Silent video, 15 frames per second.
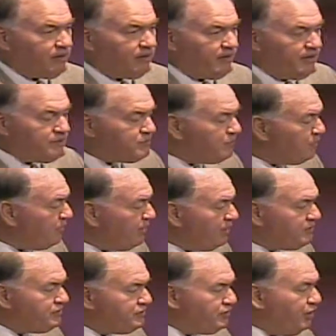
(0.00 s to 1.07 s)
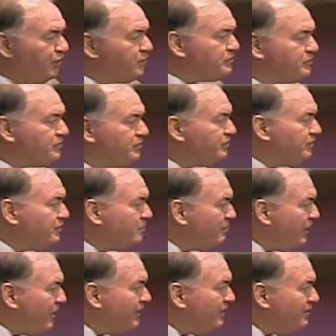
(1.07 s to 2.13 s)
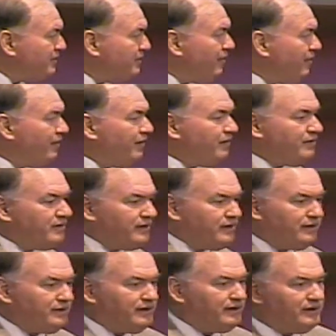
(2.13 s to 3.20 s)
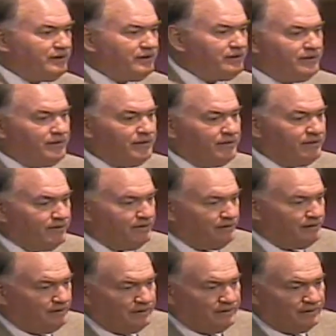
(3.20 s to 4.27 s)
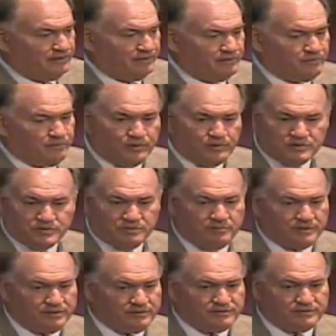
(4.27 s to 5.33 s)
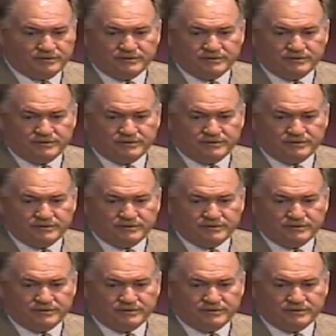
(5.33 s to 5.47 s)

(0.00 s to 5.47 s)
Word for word: Israel has chosen to abandon God. They, they, their worship is